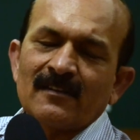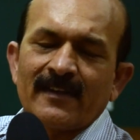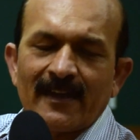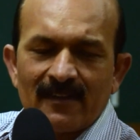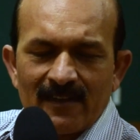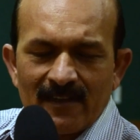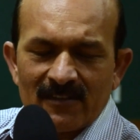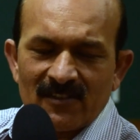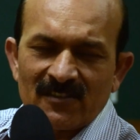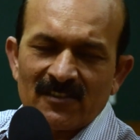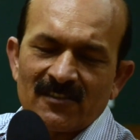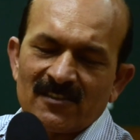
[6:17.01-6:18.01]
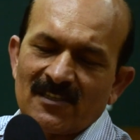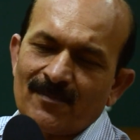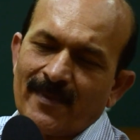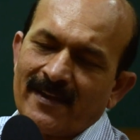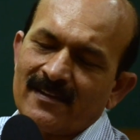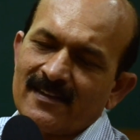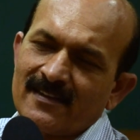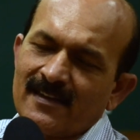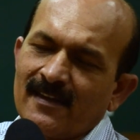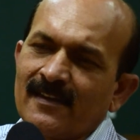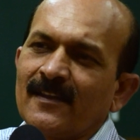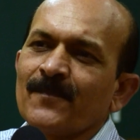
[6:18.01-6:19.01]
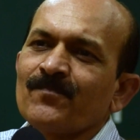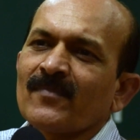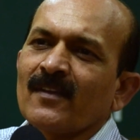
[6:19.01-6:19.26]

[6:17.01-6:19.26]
to address it systematically